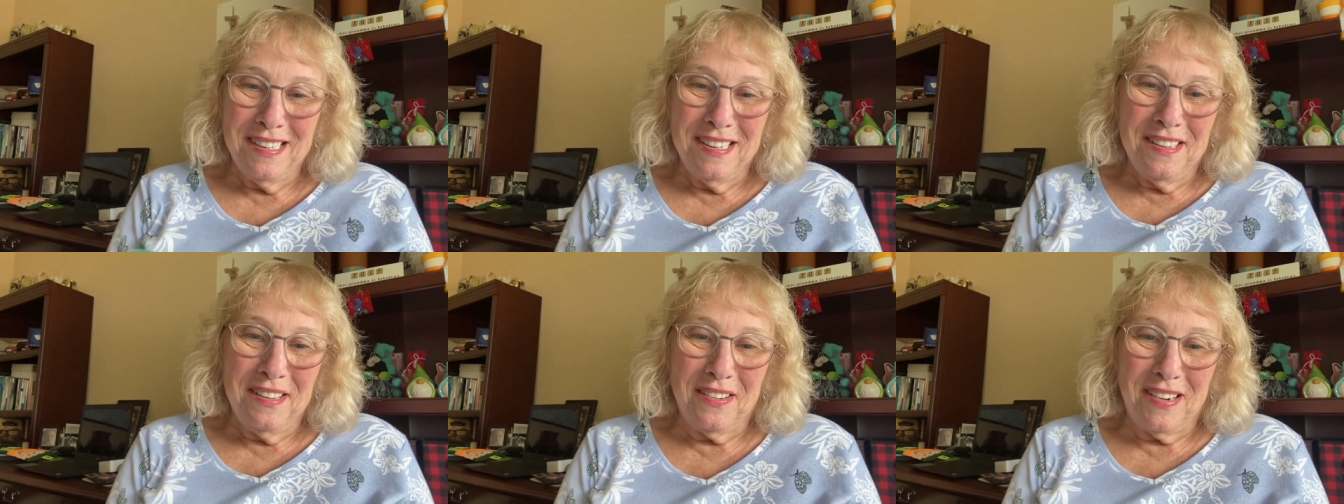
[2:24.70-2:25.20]

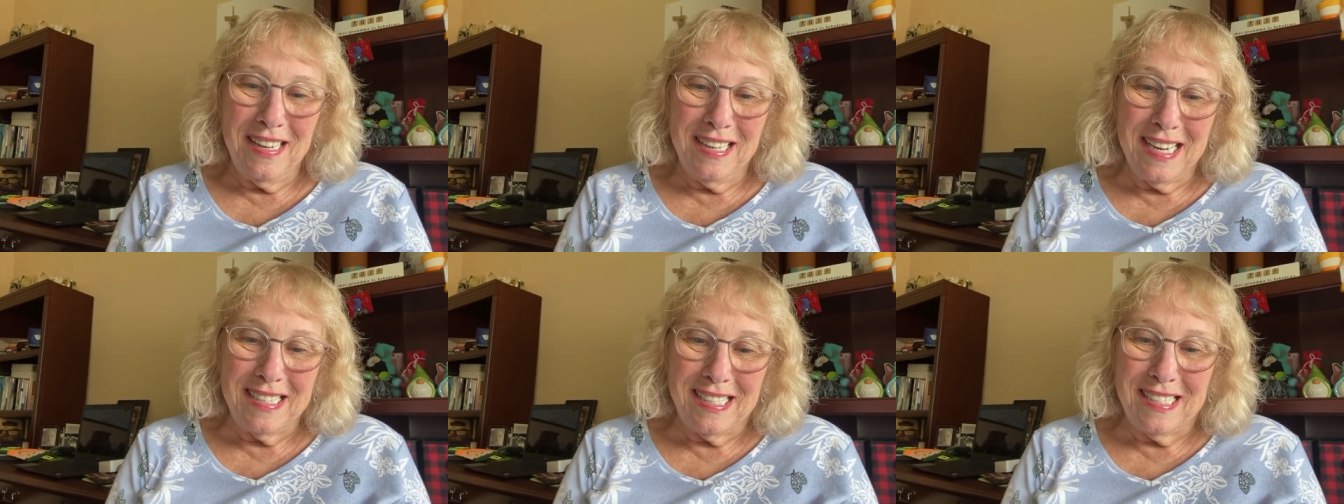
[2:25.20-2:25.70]
so I
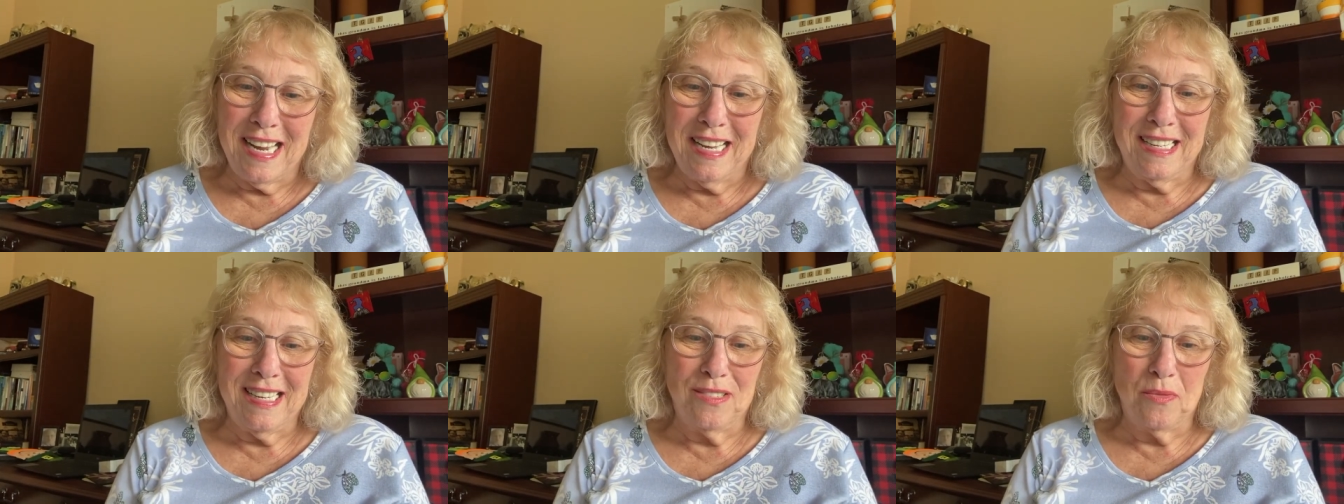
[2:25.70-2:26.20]
like to take
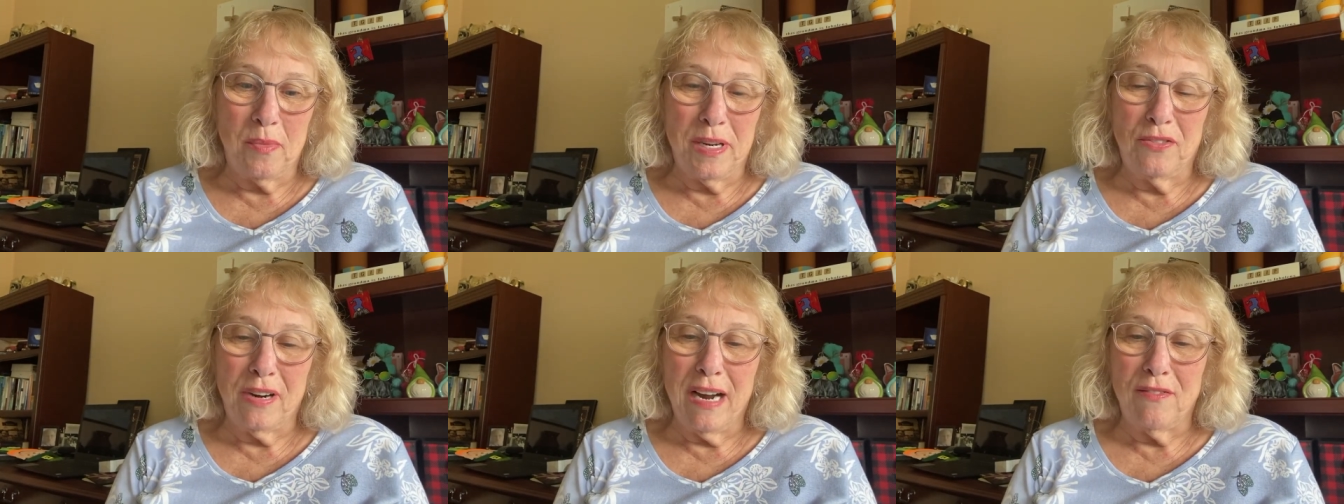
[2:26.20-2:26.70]
these when we
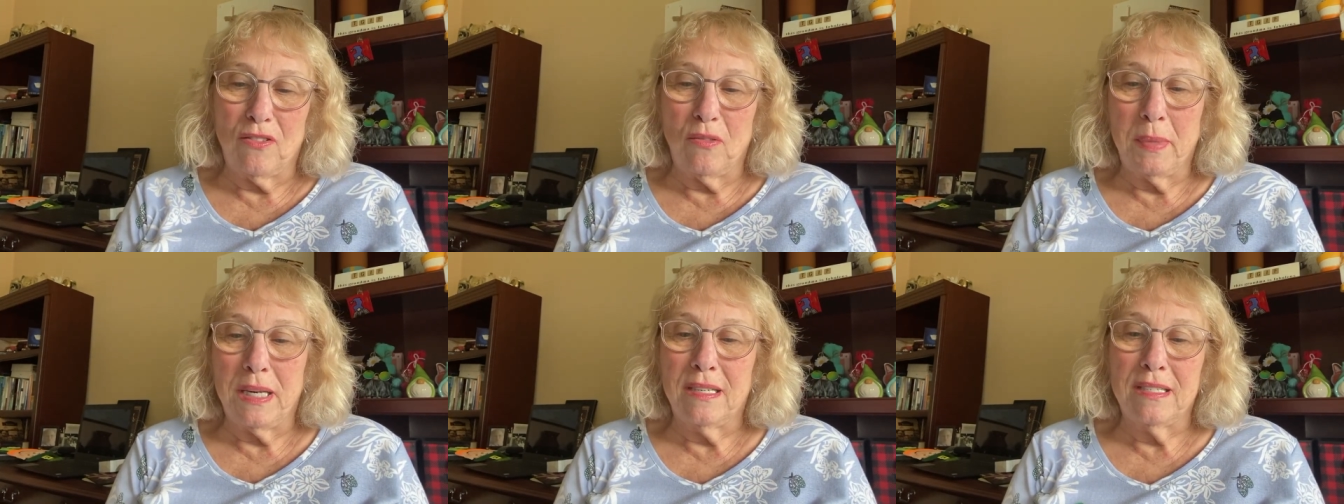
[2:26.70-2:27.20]
travel
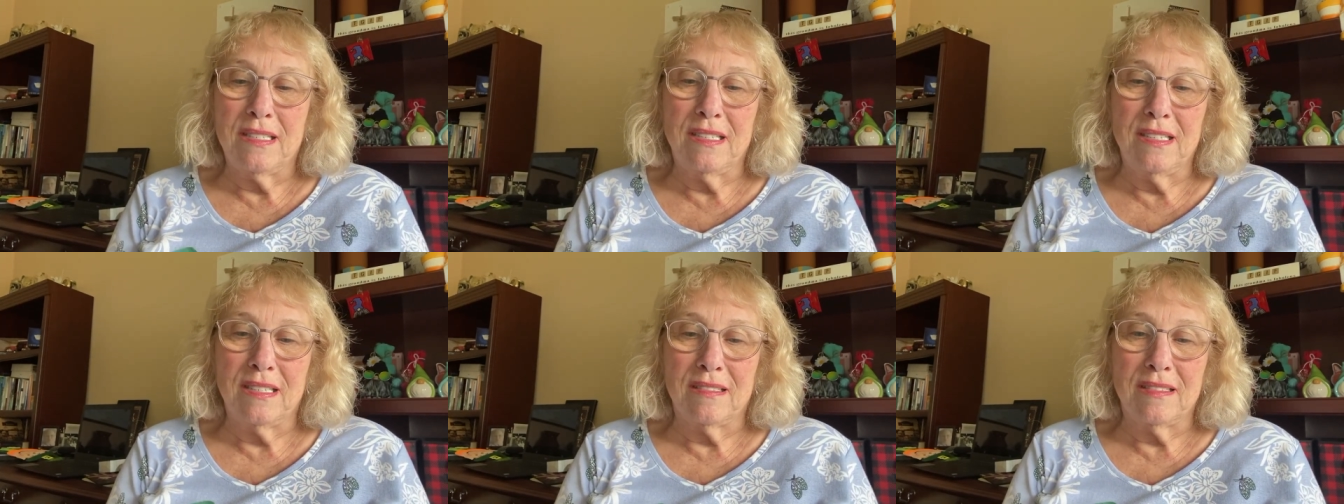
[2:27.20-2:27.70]
because,
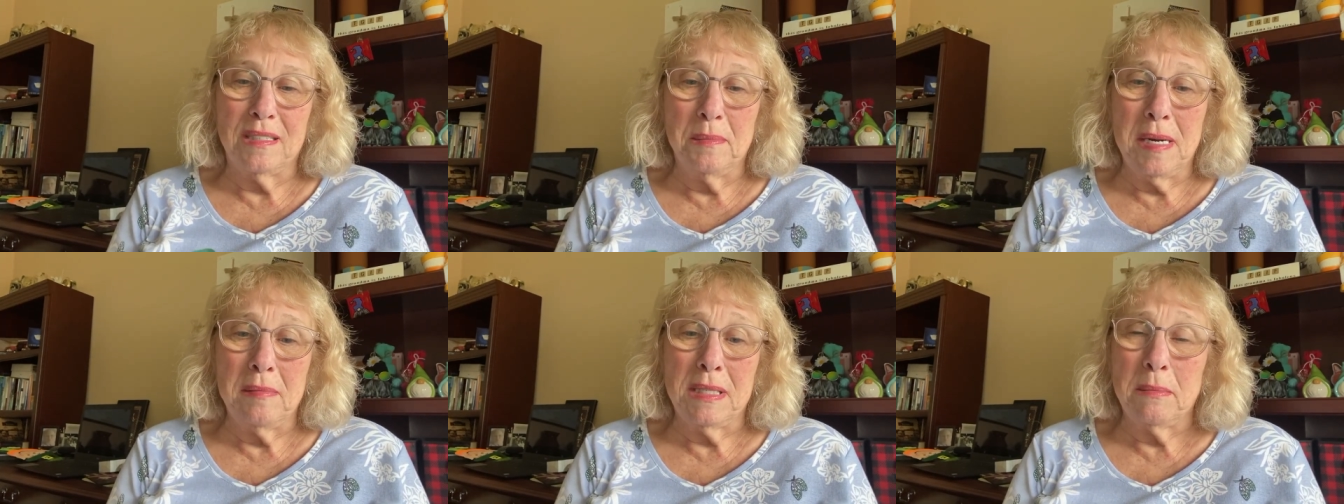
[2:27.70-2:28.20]
you know,
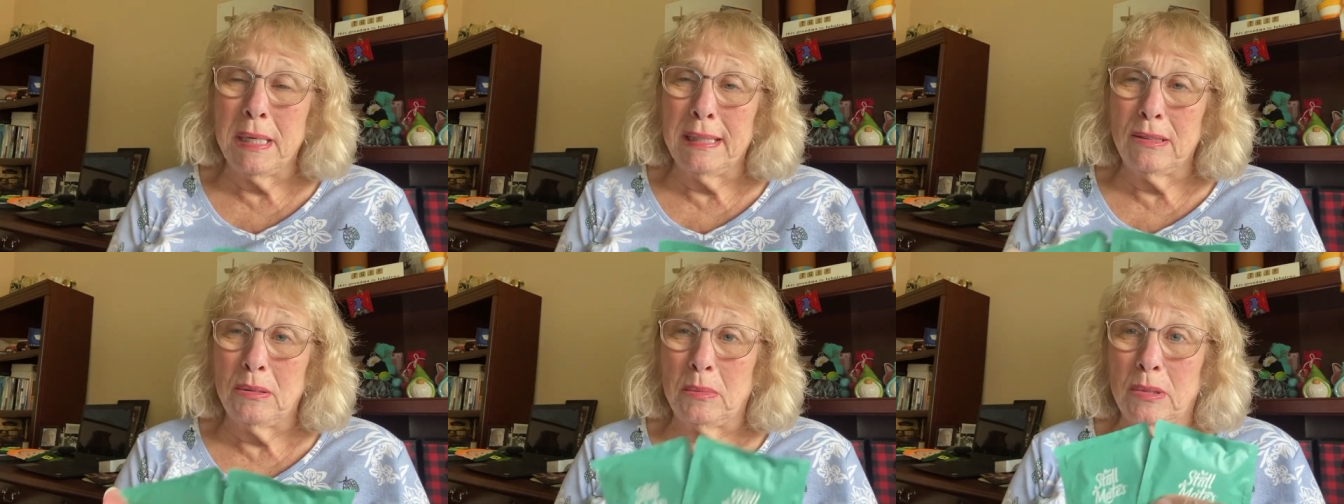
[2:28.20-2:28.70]
sometimes the
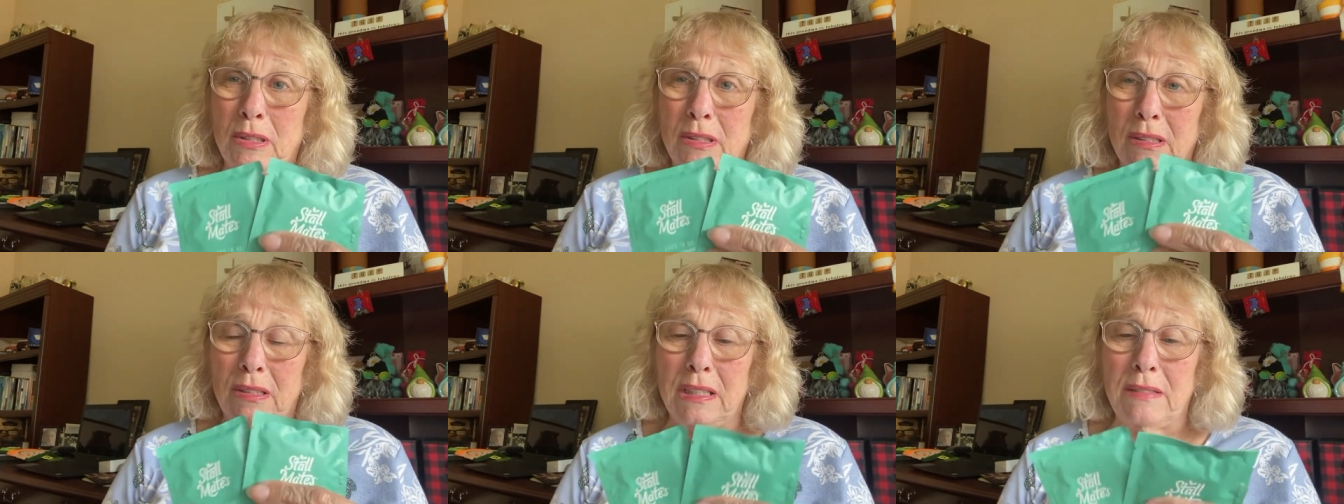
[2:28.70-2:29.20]
bathrooms
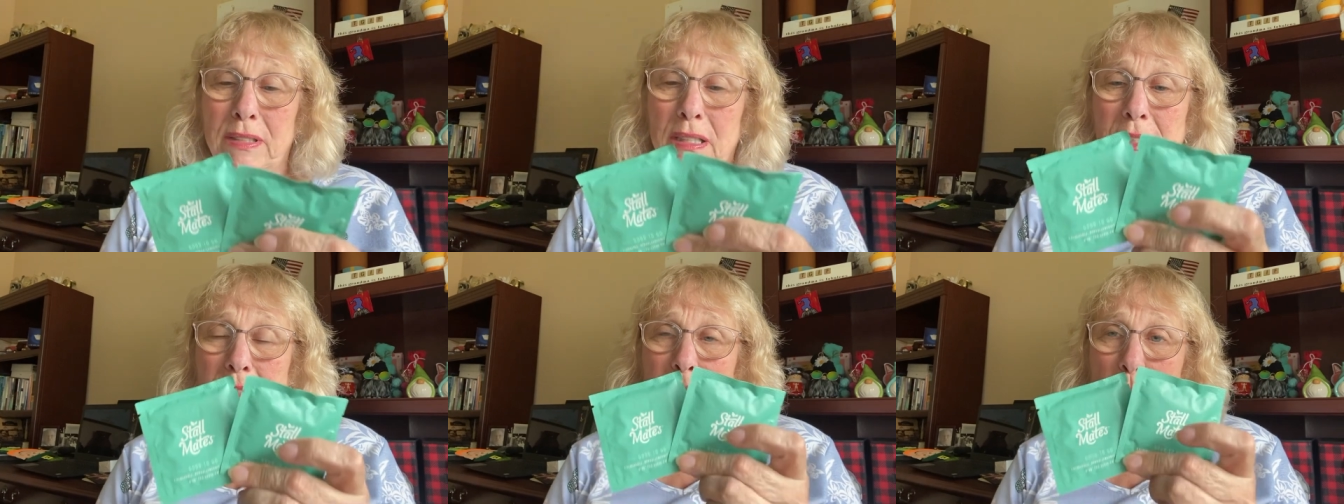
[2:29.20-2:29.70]
leave a lot to